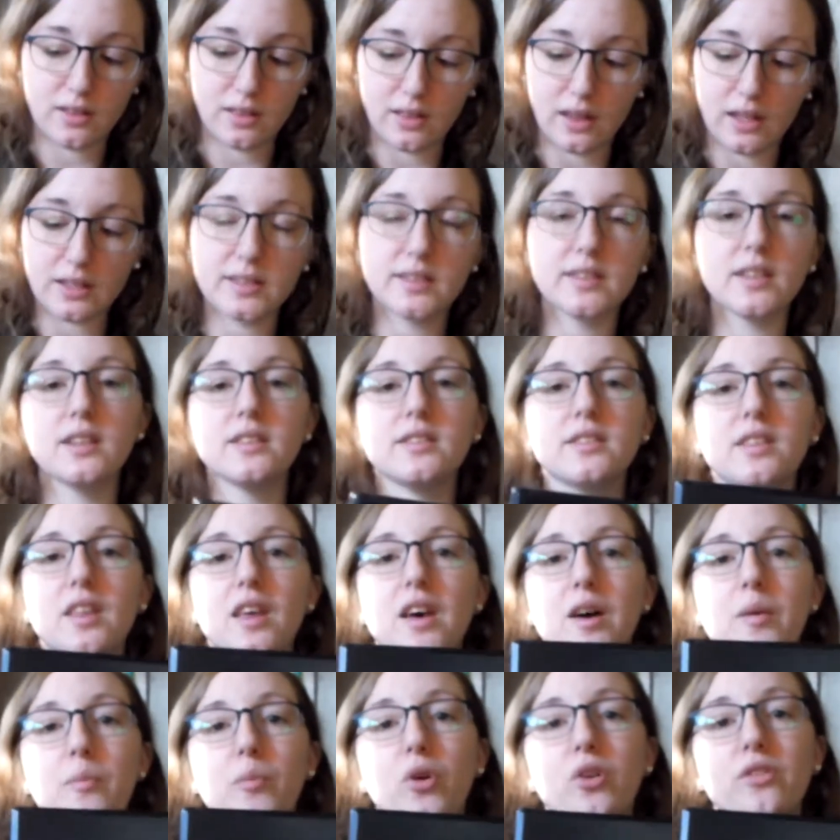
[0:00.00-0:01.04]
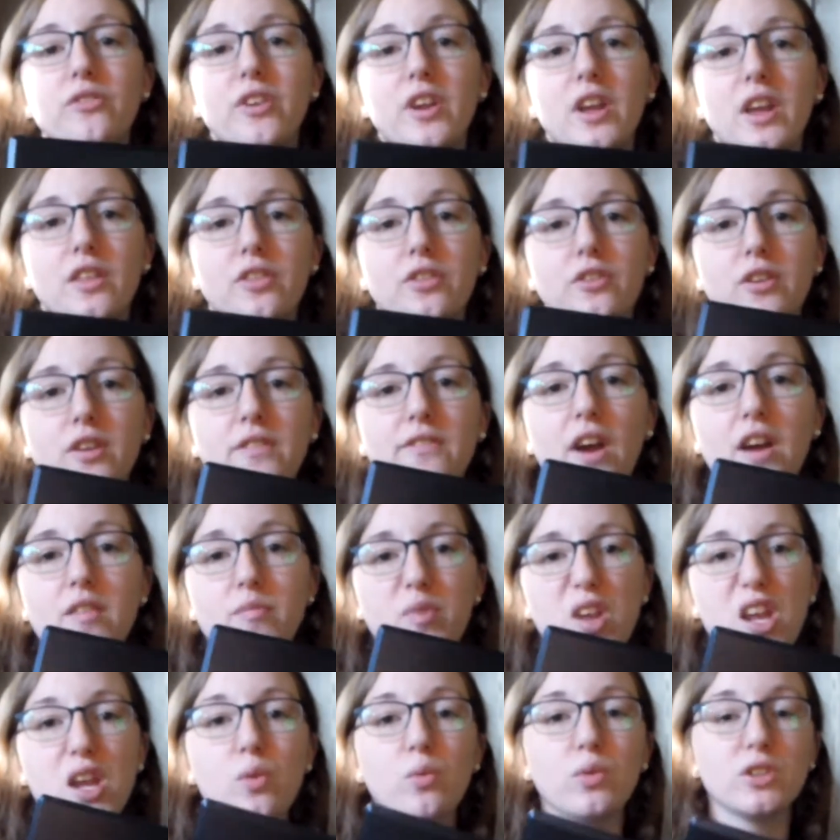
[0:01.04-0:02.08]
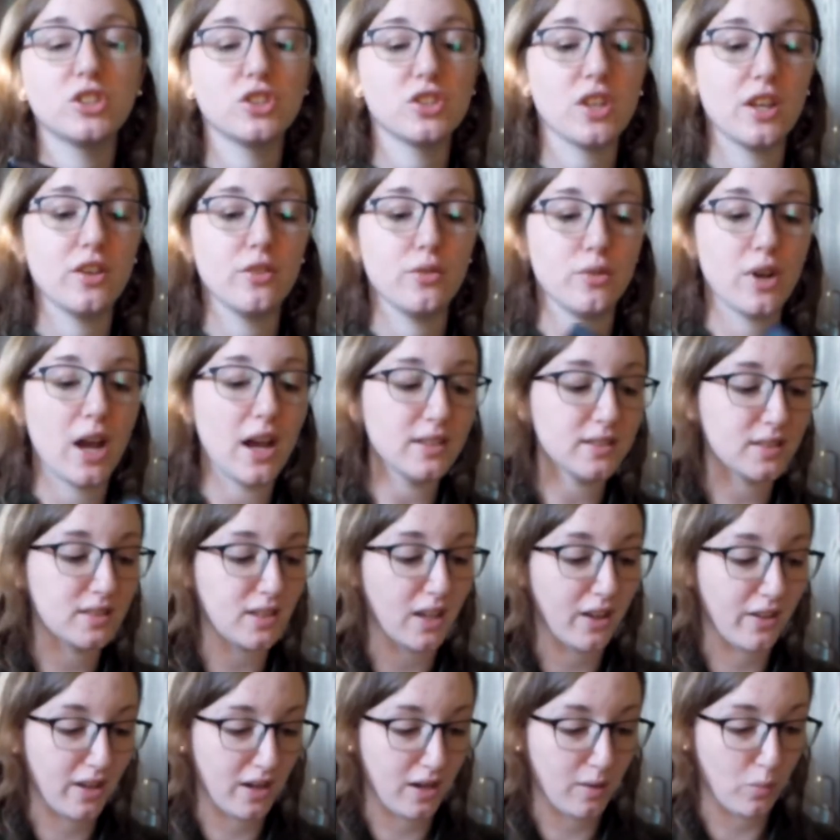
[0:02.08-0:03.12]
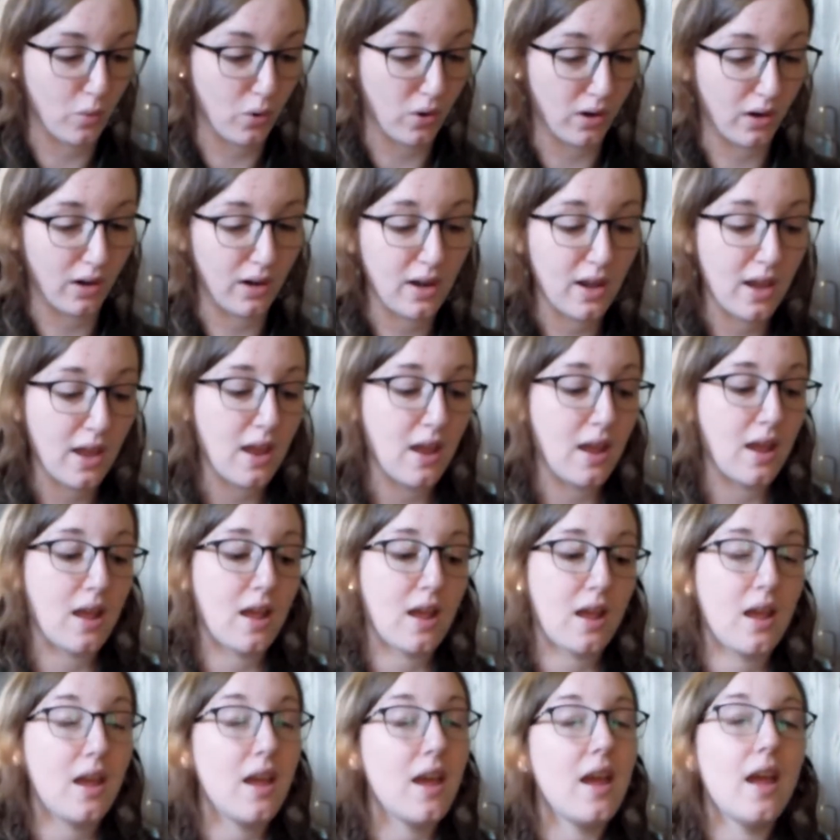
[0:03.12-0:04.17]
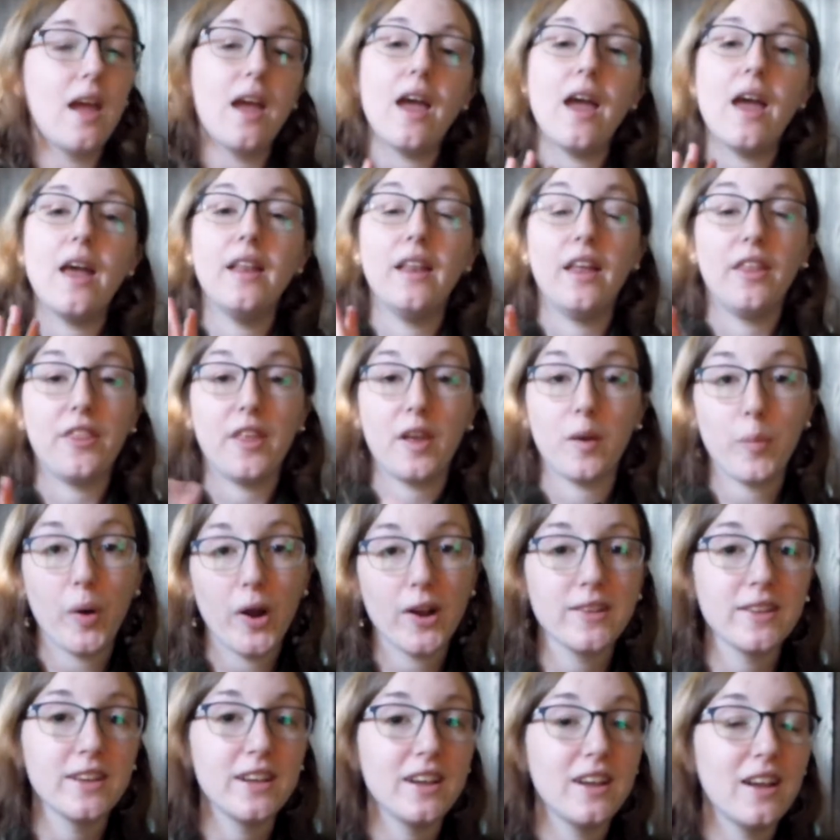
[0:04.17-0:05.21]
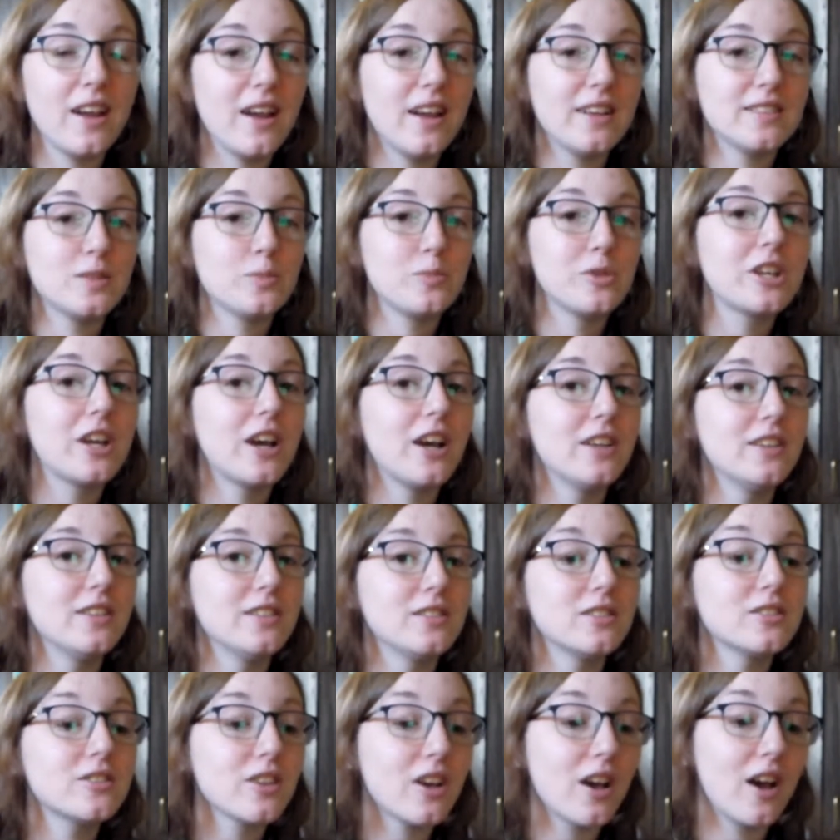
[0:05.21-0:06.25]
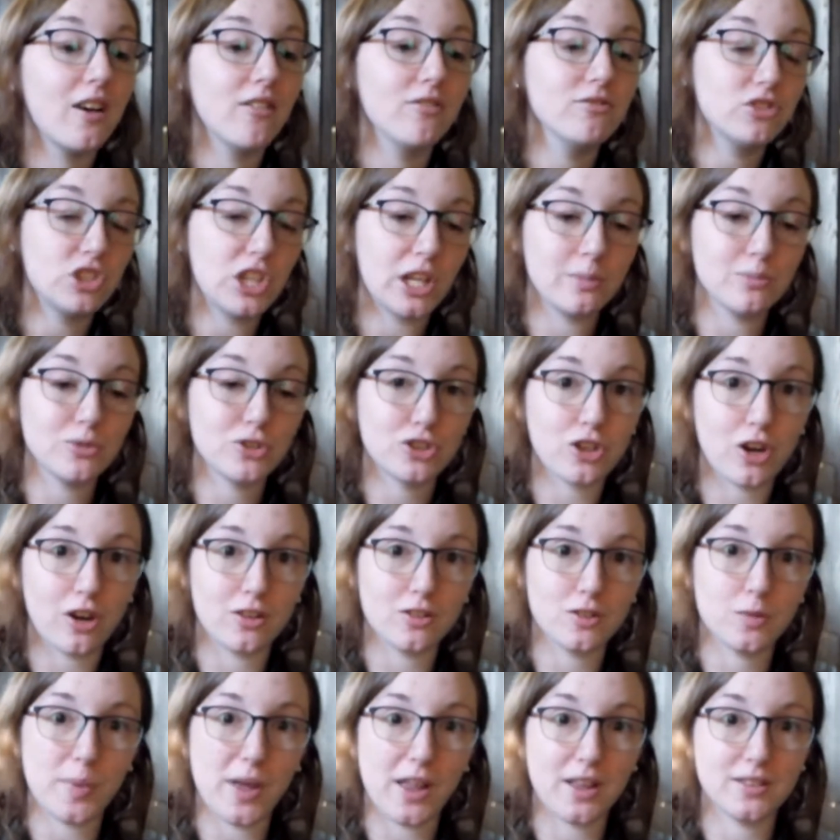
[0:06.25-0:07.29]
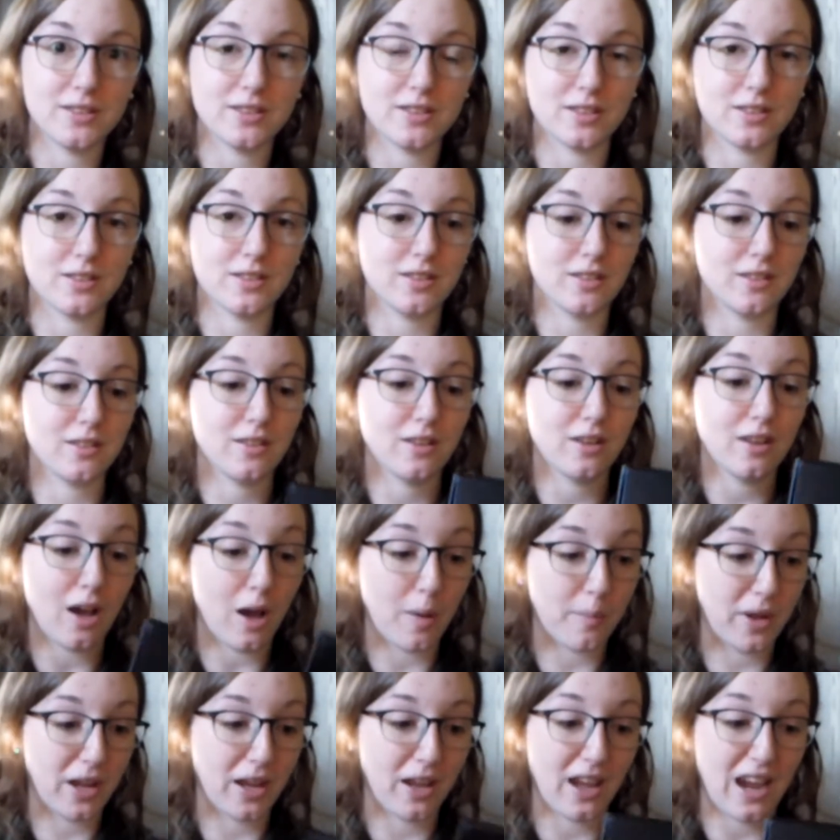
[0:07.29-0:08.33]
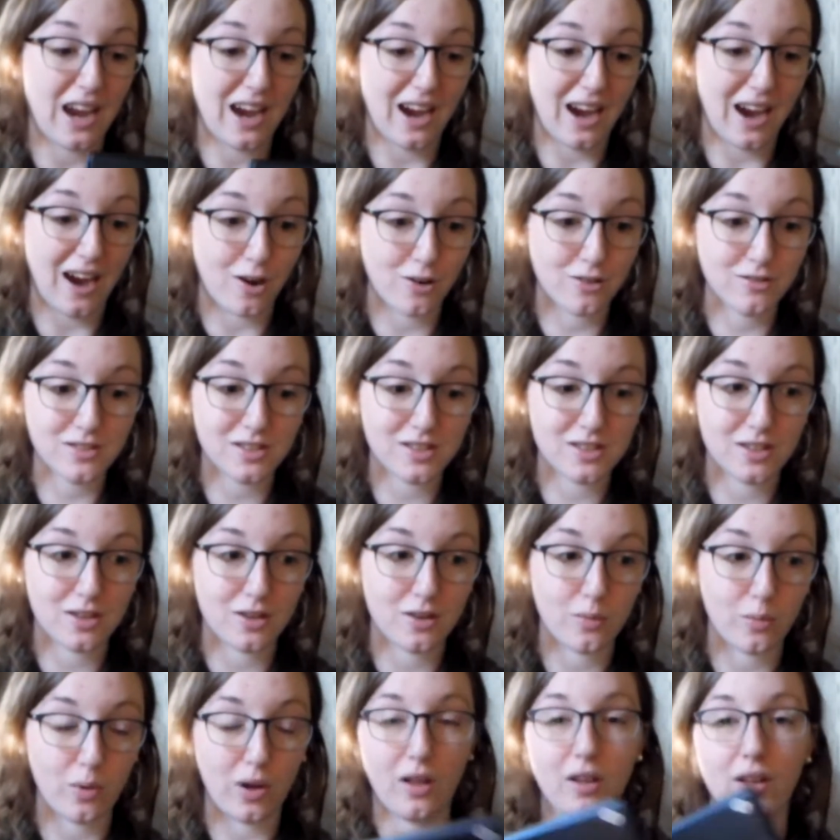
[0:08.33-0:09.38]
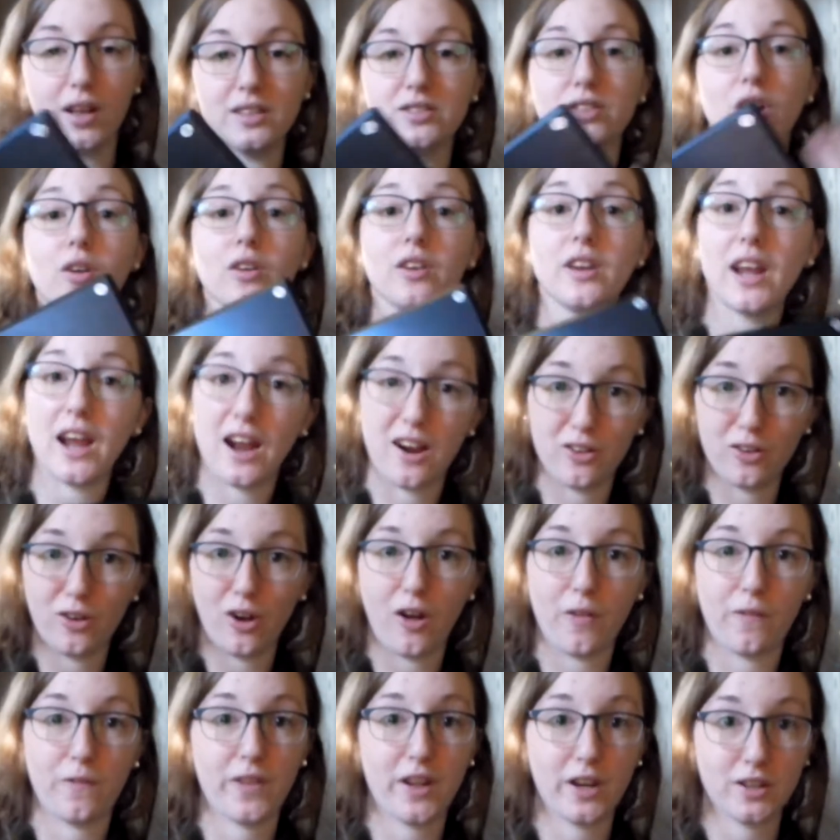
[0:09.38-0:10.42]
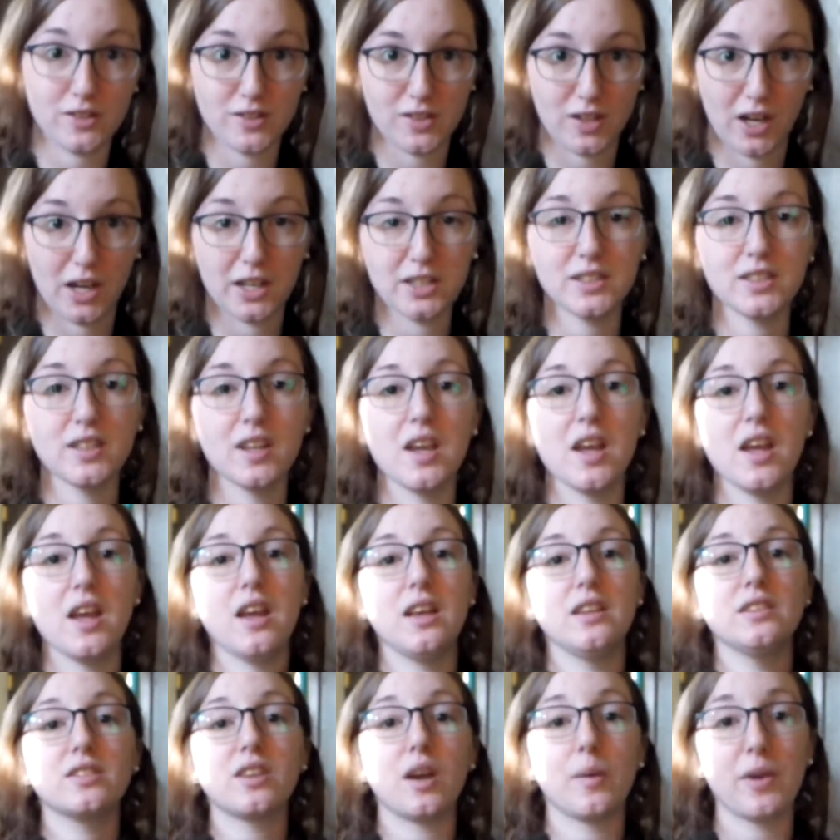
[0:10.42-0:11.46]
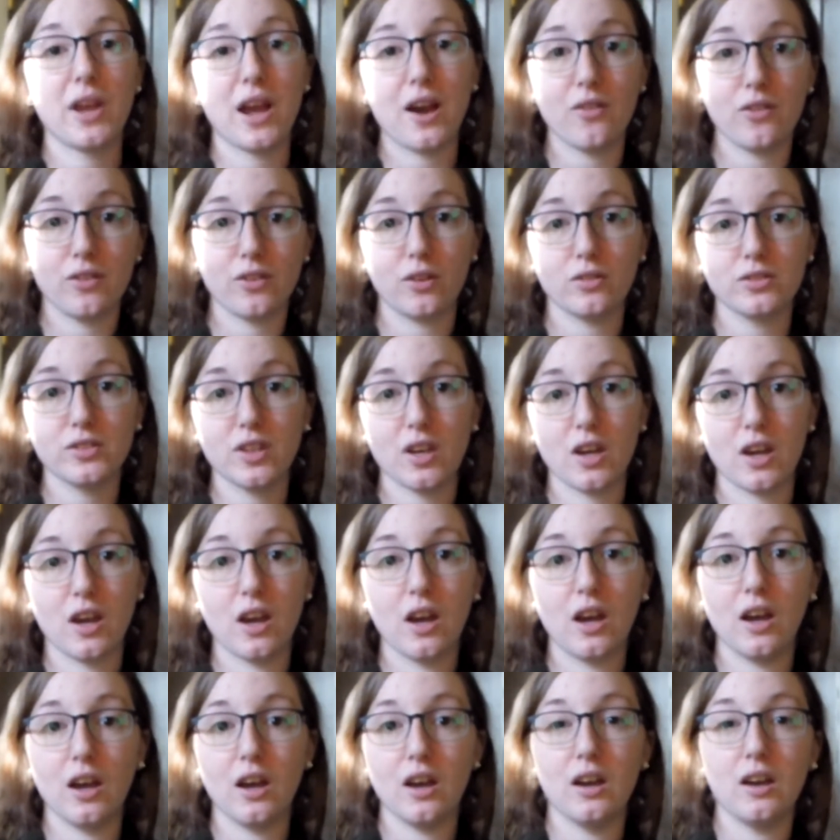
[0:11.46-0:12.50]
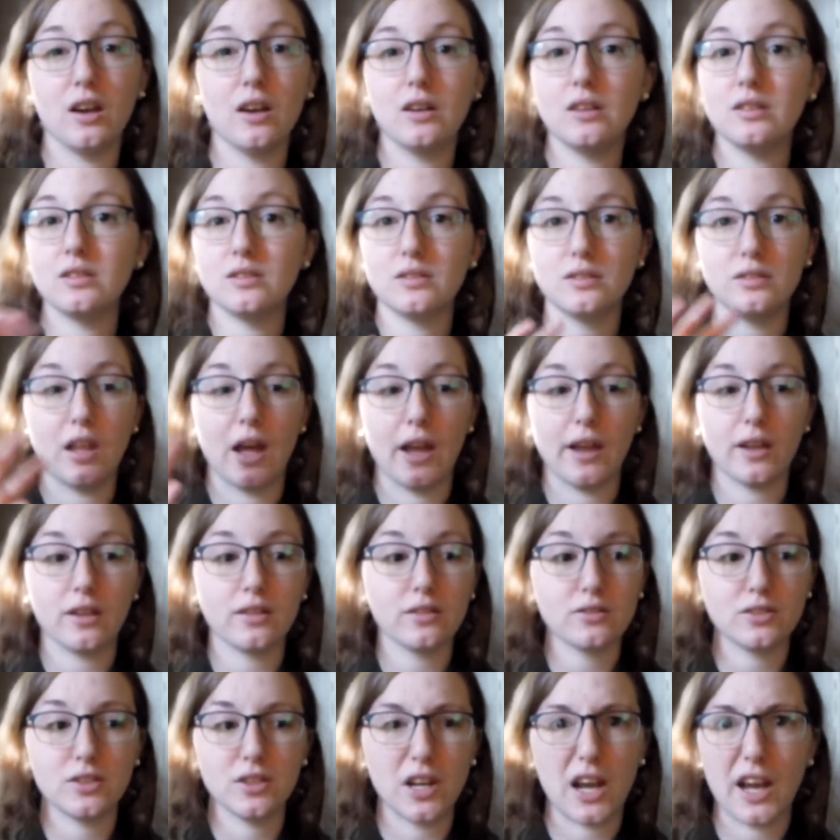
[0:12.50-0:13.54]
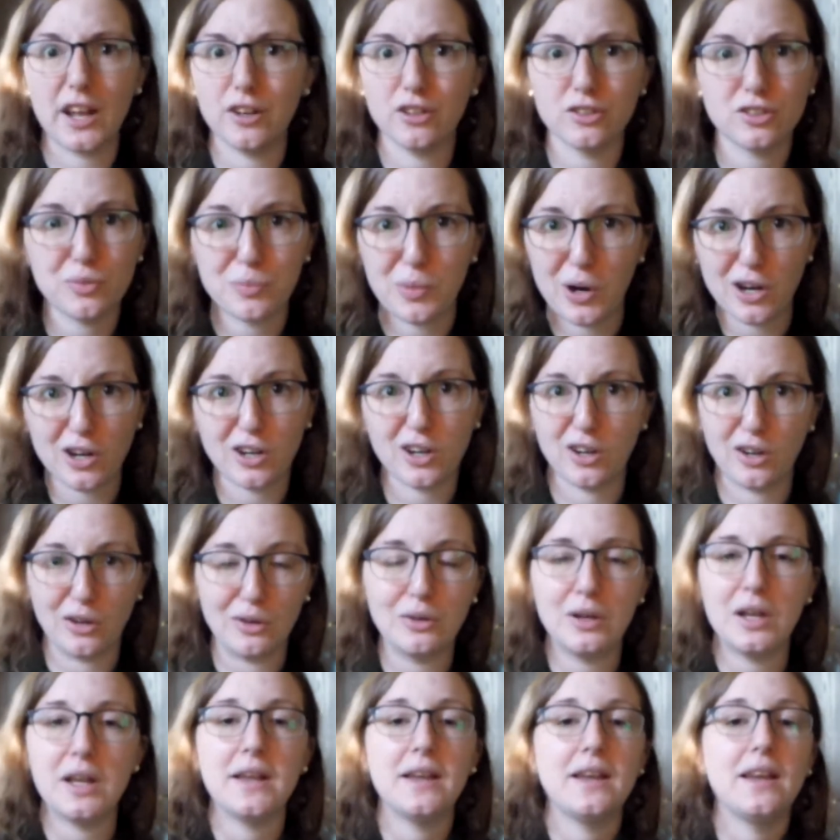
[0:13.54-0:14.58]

This is the Morphe 35B, which they do not sell anymore. And I think partly it's because of James Charles palettes coming out. Well, it's already out on their site. It's coming out in Ulta like tonight or tomorrow.